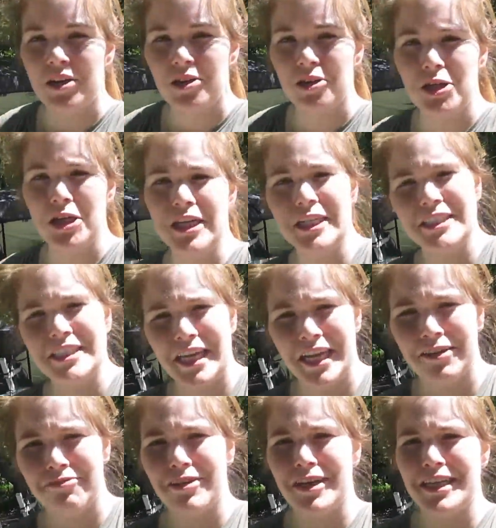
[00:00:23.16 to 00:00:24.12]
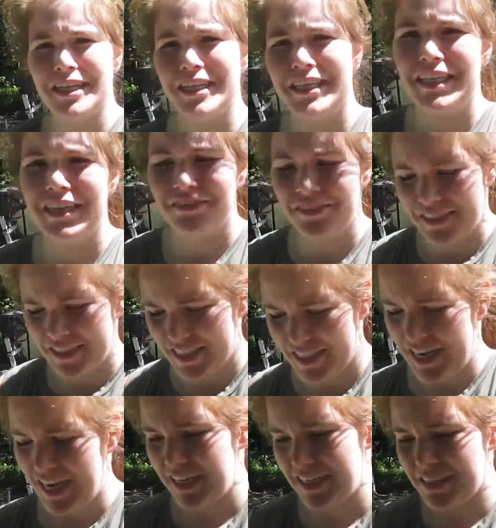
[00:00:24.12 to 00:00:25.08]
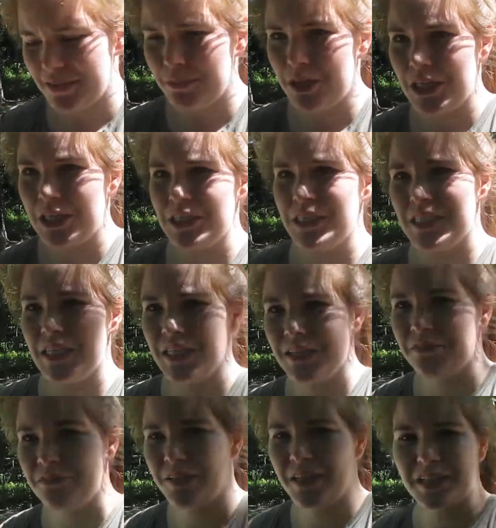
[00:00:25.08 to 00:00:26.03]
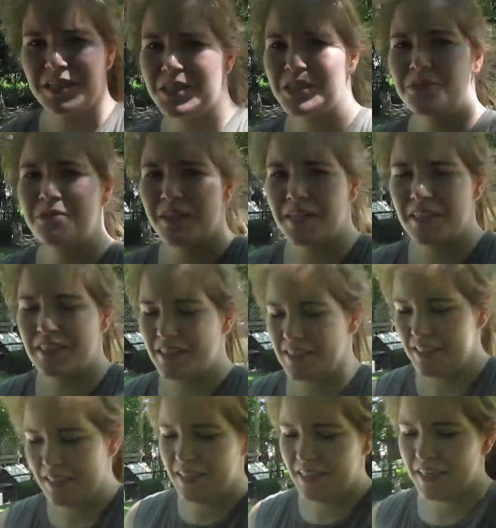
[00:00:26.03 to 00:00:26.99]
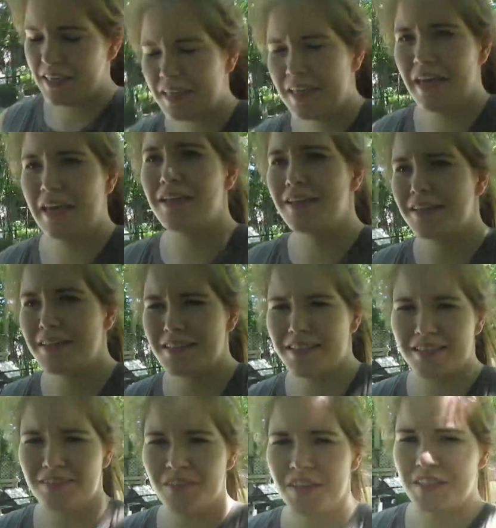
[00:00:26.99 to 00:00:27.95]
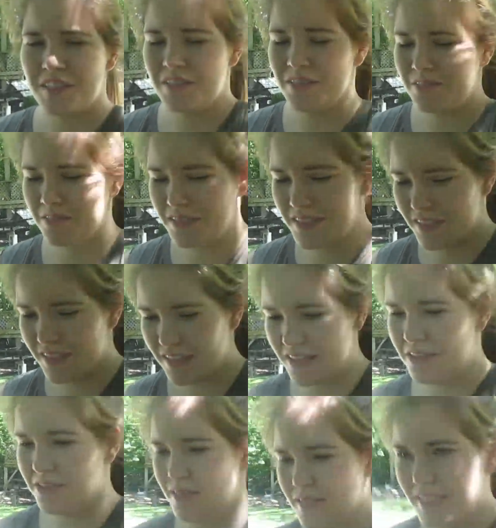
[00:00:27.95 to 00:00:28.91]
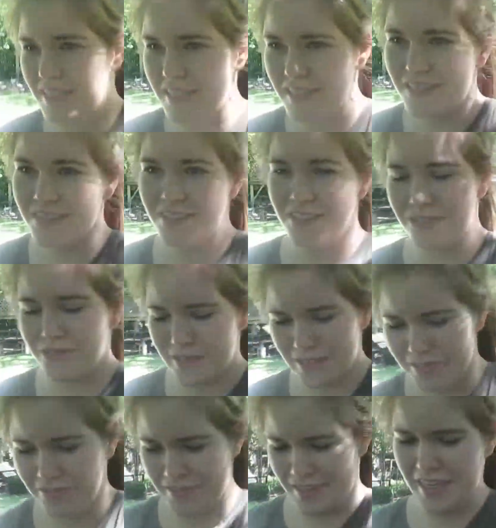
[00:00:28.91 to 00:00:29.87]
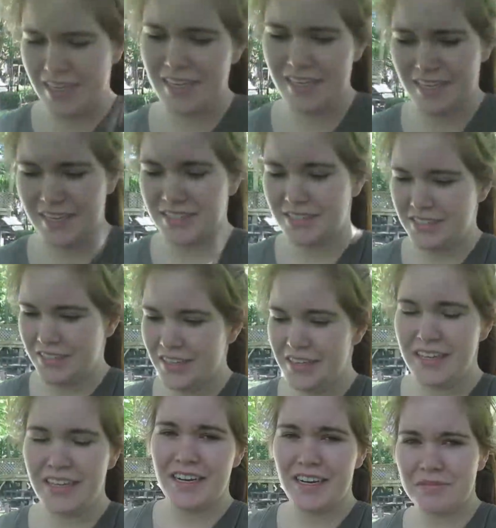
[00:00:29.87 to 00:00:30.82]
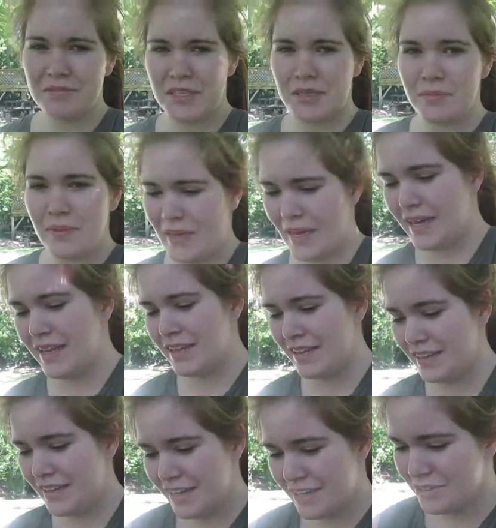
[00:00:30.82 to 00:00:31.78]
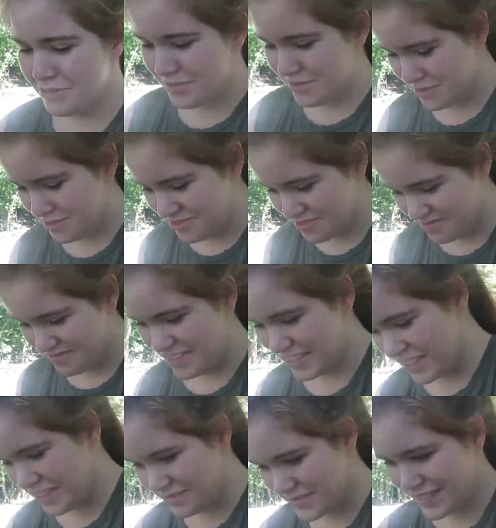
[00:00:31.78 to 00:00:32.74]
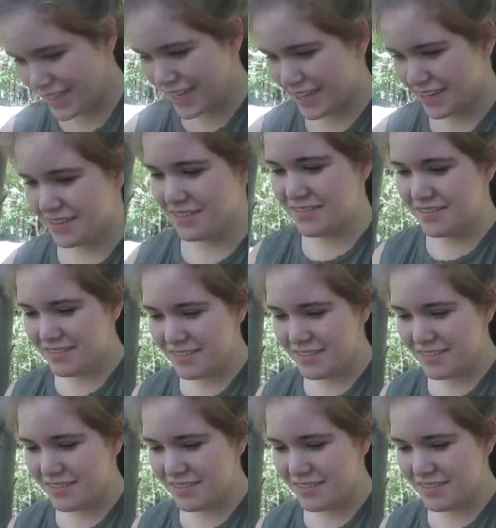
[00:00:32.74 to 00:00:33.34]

Laura is getting ready to leave and it's sad because I'm not going to see her for like two weeks and Kayley's leaving soon to go to a different cottage. And I'm gonna be all alone and I'm sad.